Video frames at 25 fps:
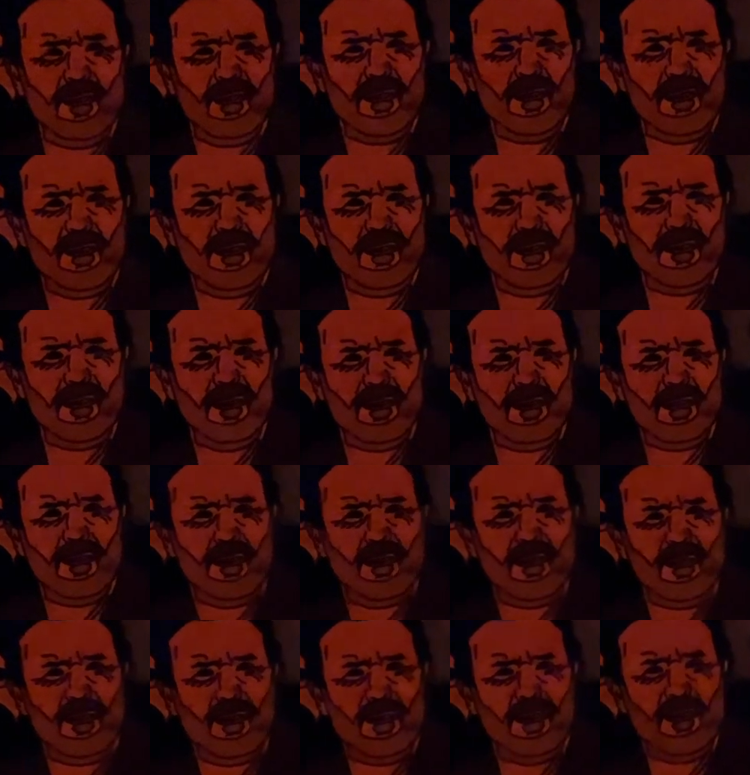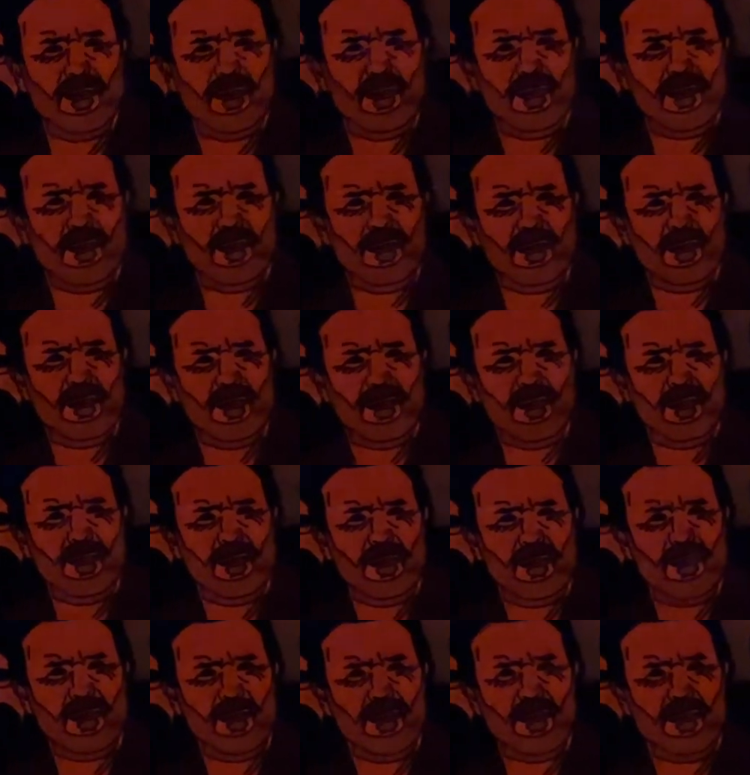my denim jacket, and I
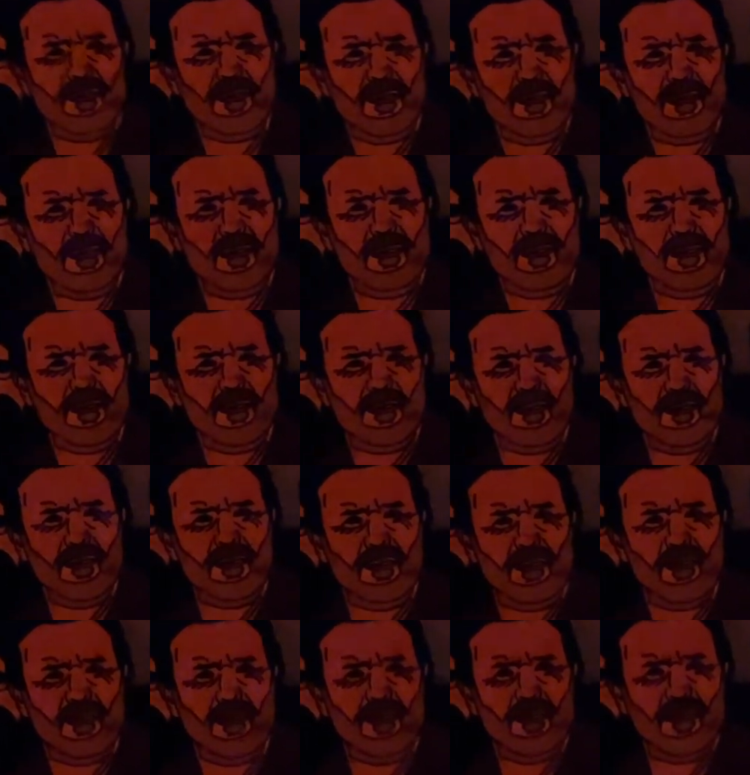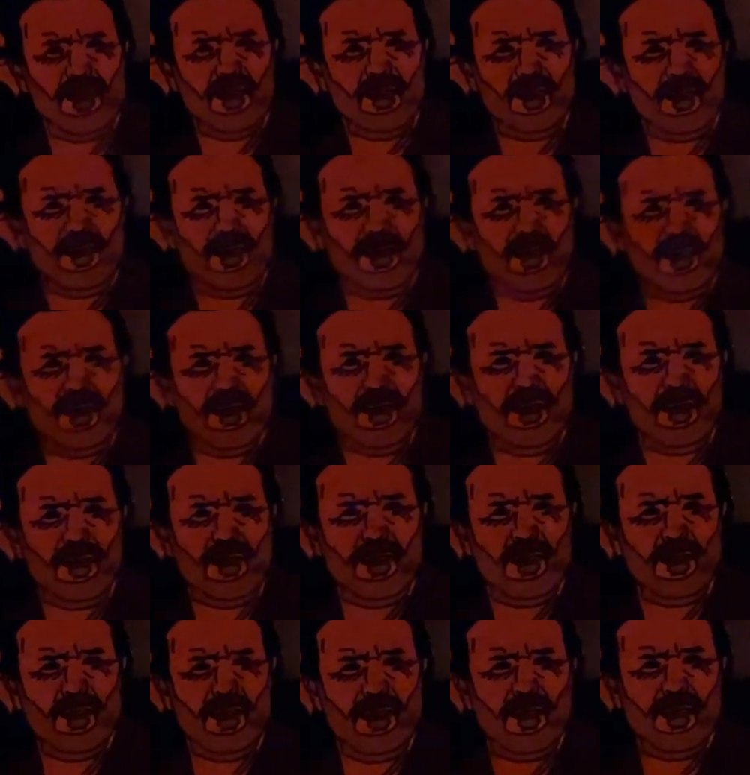love it. I love it so much.
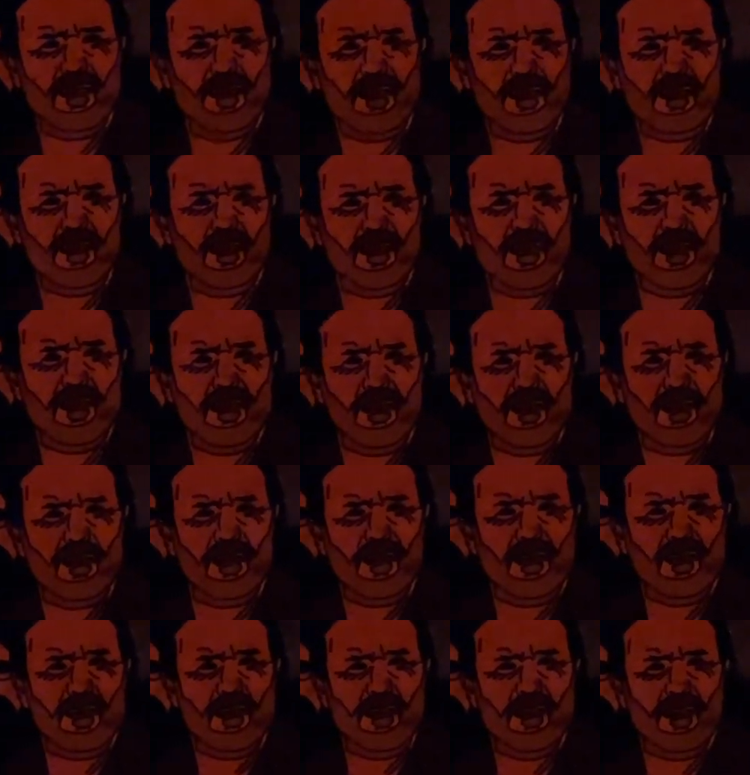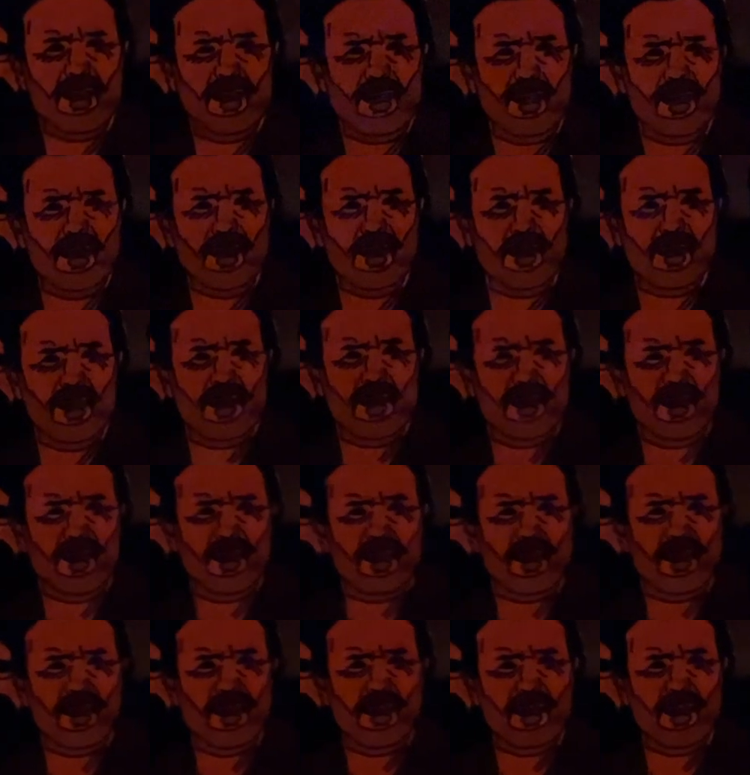It's beautiful,
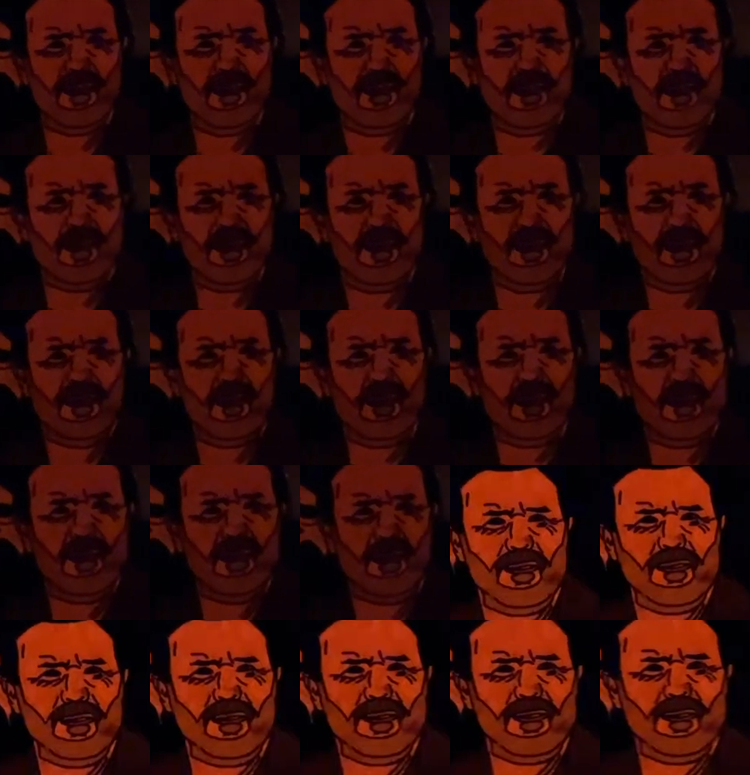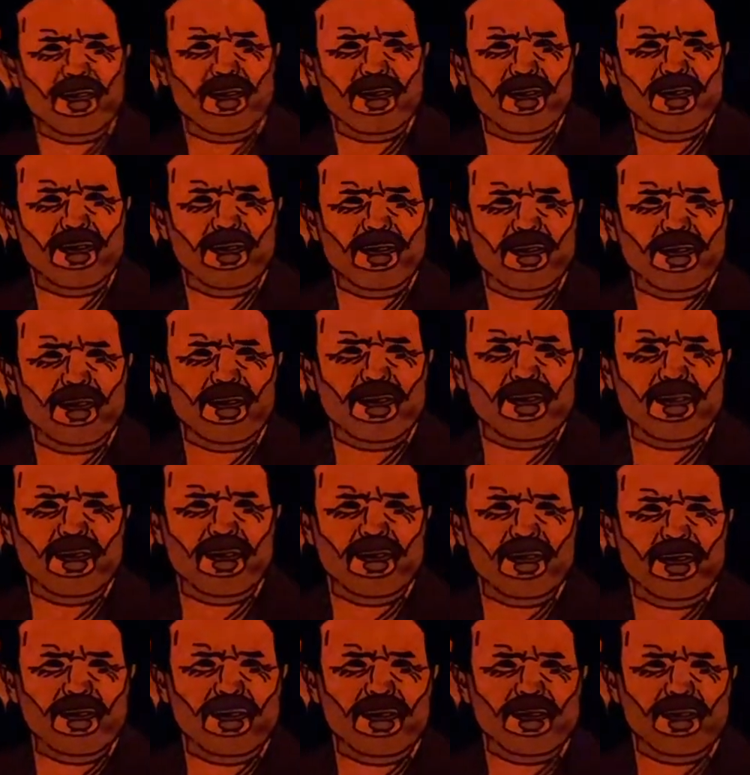man. I love it. So if there's
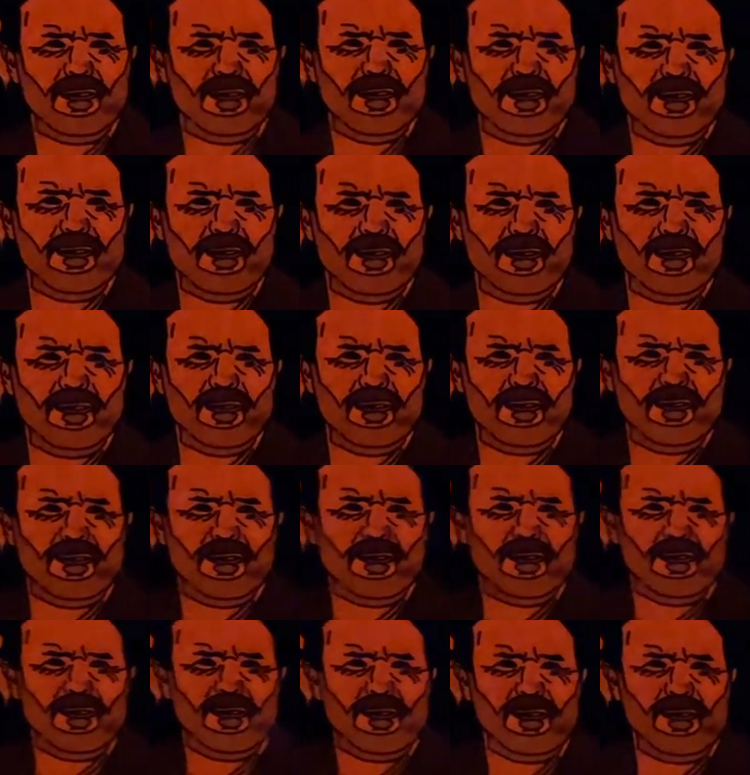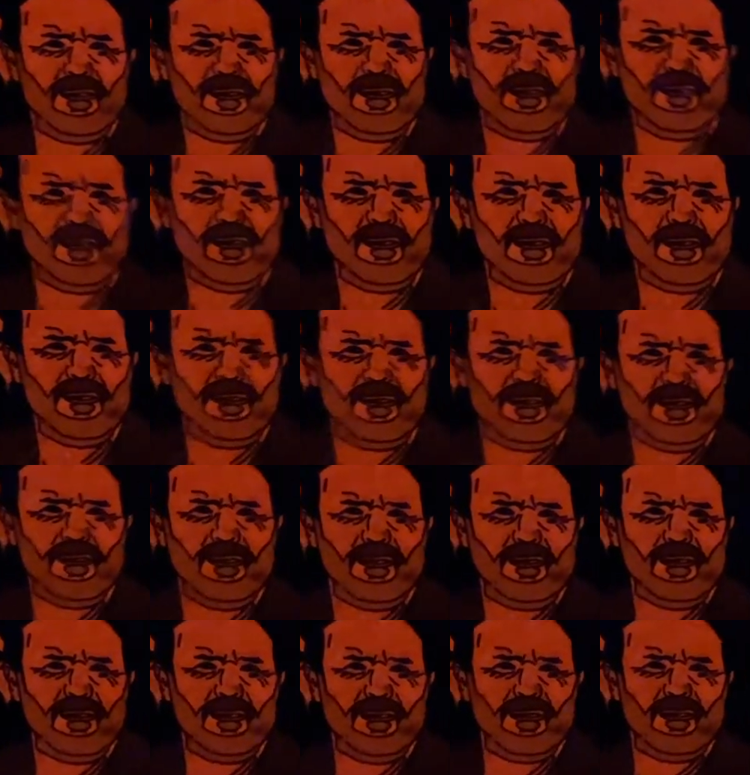anyone out there who's
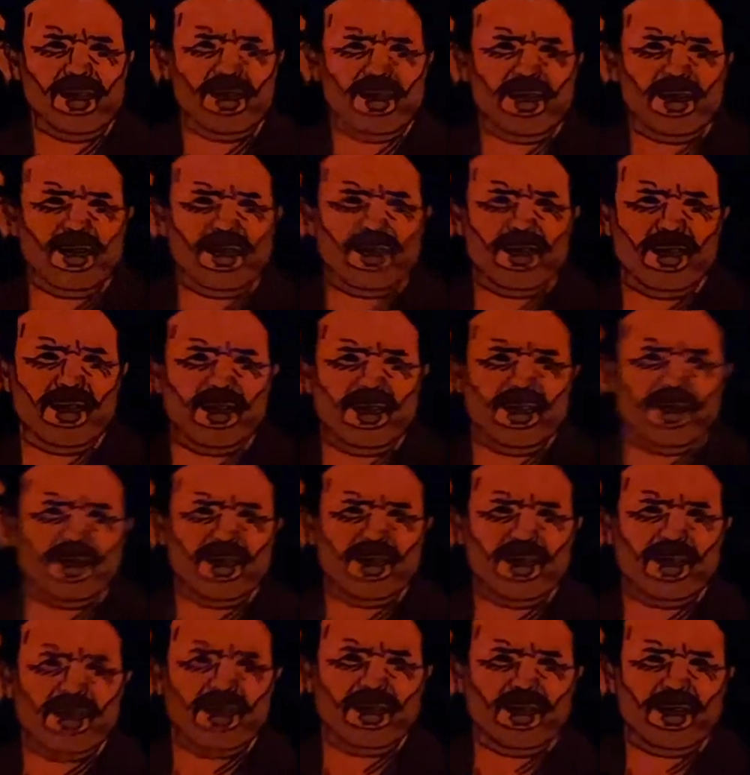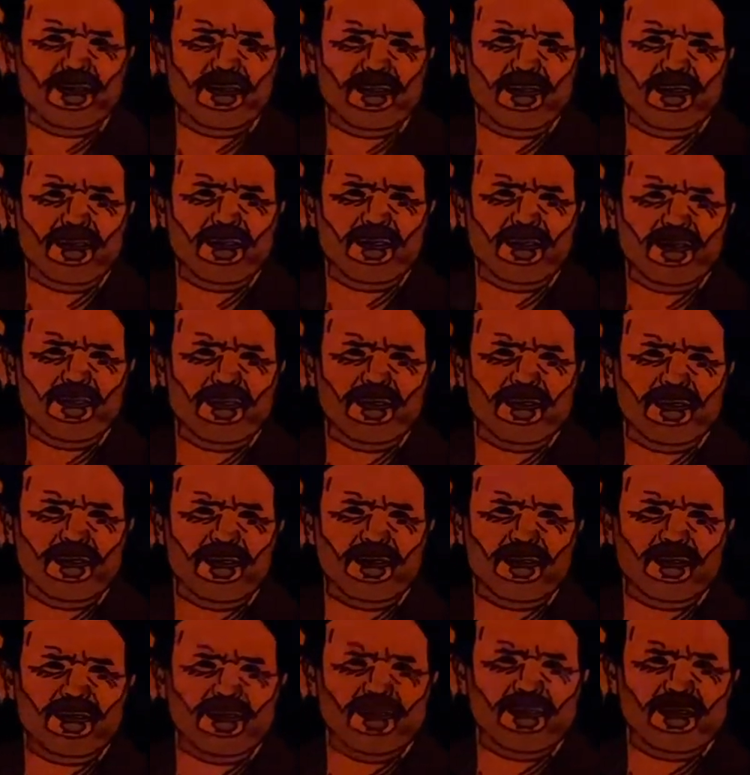familiar with RazChrist and who
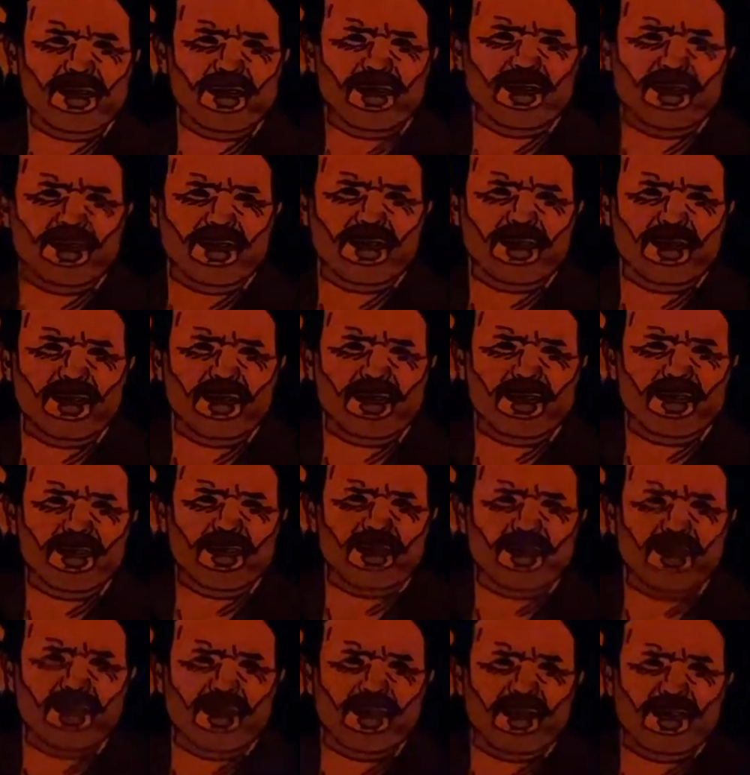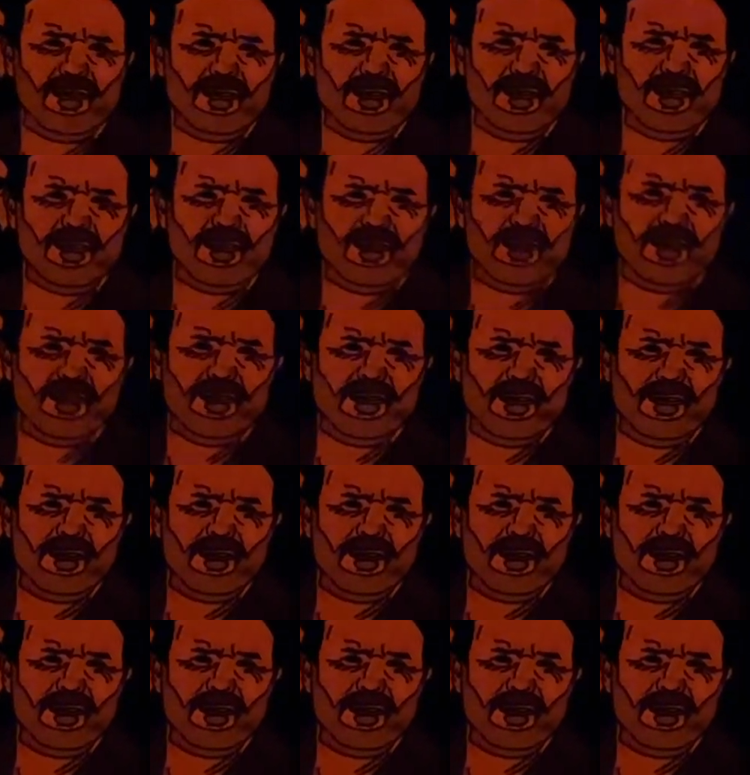owns some of his pins,